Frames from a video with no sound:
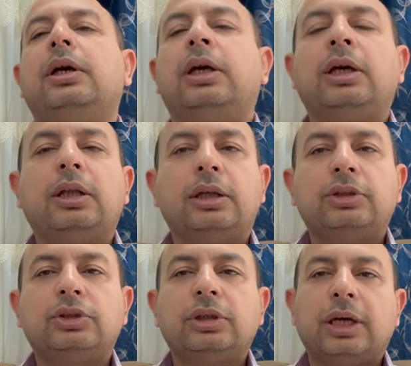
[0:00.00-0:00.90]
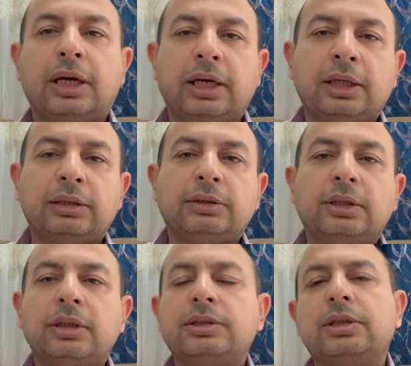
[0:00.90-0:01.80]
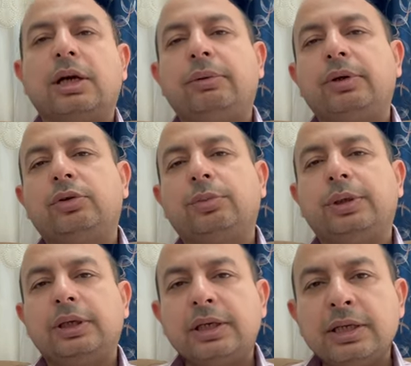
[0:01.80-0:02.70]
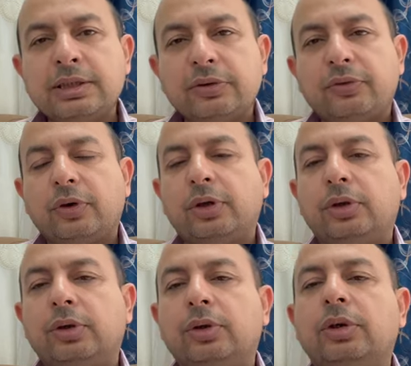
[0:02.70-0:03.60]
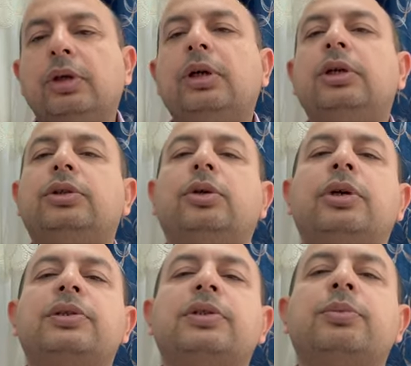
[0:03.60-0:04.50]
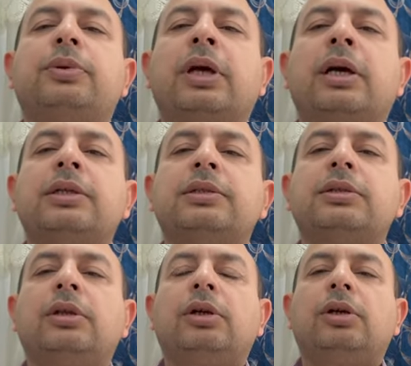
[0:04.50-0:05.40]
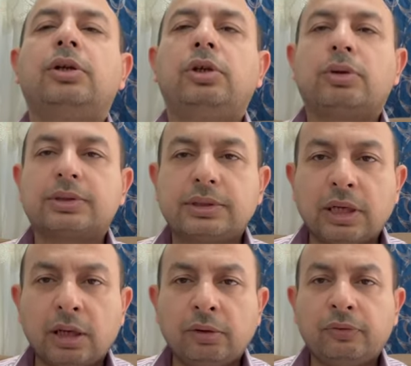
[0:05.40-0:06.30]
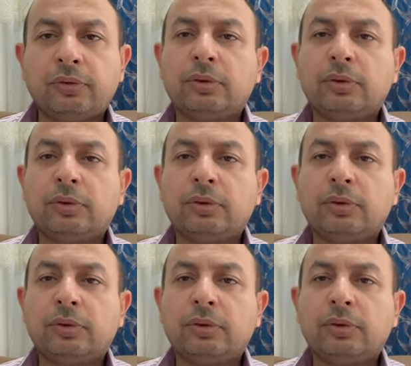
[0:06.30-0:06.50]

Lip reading: English, and it's going to be easy for you to express yourself.